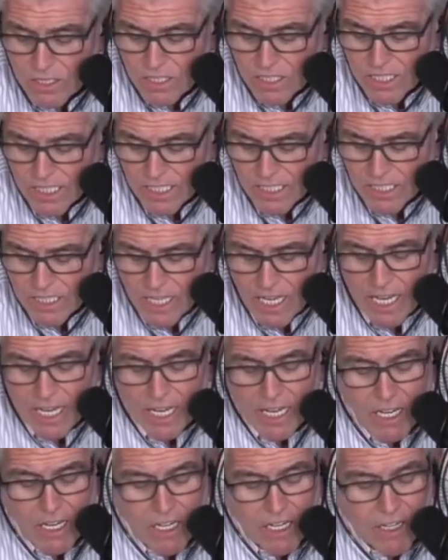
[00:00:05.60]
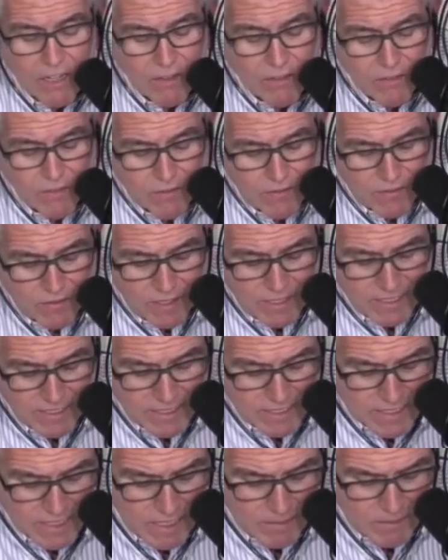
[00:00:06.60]
sixth day of
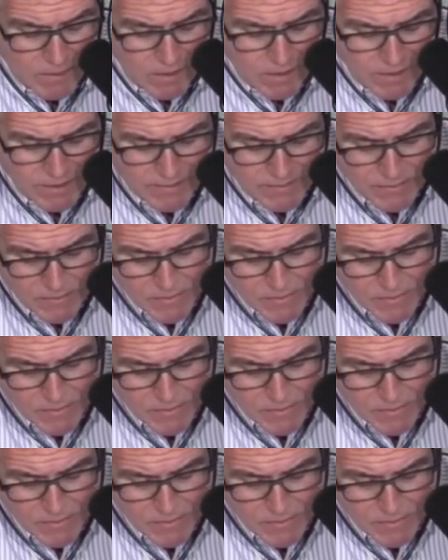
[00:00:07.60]
December,